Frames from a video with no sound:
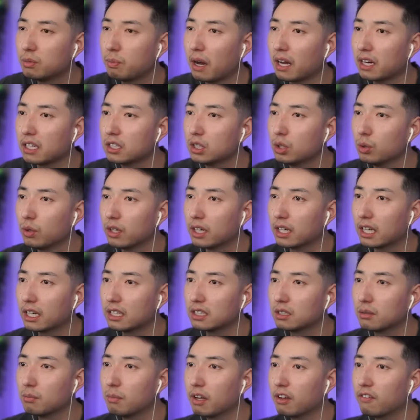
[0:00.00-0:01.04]
about to do it
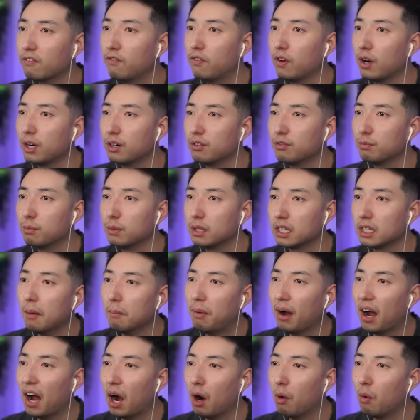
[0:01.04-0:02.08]
again to make fun of me.
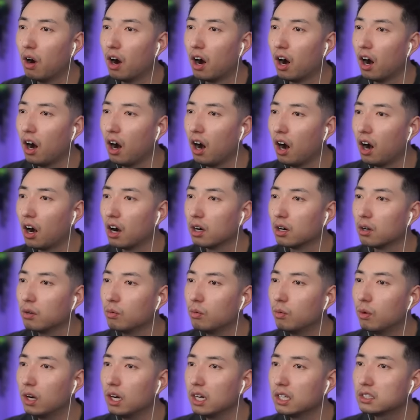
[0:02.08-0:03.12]
Power!
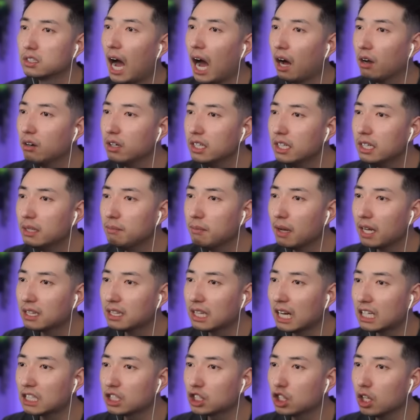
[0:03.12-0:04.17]
What? How did he make
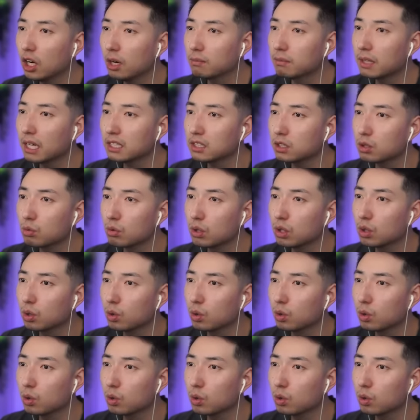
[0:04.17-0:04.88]
that jump? That's the real